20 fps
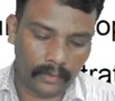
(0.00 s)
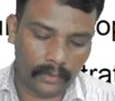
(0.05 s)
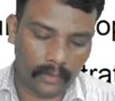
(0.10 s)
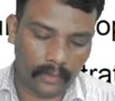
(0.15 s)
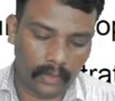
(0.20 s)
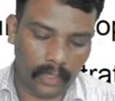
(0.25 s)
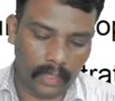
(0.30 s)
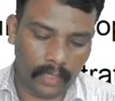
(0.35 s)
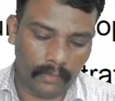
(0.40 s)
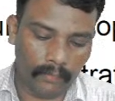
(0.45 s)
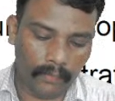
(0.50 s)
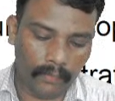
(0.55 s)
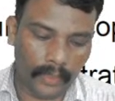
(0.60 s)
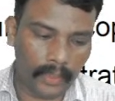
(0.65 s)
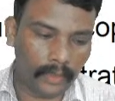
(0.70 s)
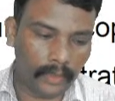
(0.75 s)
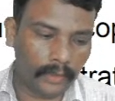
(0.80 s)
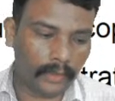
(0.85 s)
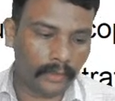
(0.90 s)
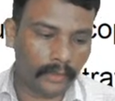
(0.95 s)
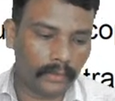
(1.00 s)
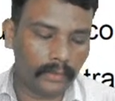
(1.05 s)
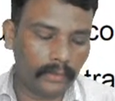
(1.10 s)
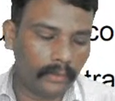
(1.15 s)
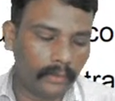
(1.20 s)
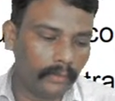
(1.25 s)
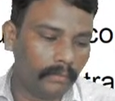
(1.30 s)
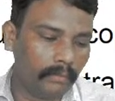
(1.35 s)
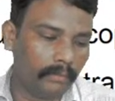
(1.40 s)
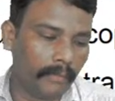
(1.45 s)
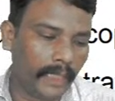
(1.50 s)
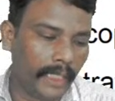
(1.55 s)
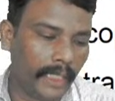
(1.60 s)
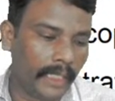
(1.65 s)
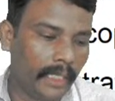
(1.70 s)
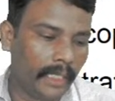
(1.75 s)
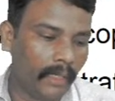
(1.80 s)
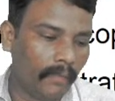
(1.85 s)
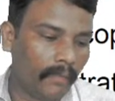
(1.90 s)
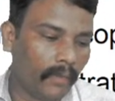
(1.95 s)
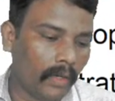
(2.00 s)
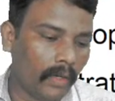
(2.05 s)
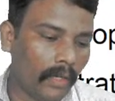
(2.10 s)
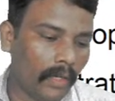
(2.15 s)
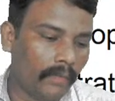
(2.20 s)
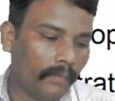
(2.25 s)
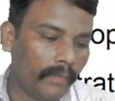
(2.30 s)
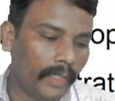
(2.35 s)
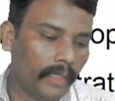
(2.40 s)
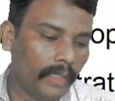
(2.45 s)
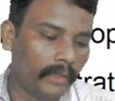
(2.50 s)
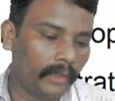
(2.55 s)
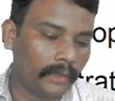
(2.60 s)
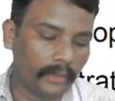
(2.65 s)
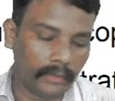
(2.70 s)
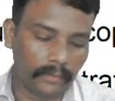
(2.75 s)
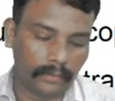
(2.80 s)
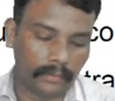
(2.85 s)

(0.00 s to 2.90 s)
Confront, meaning of confront.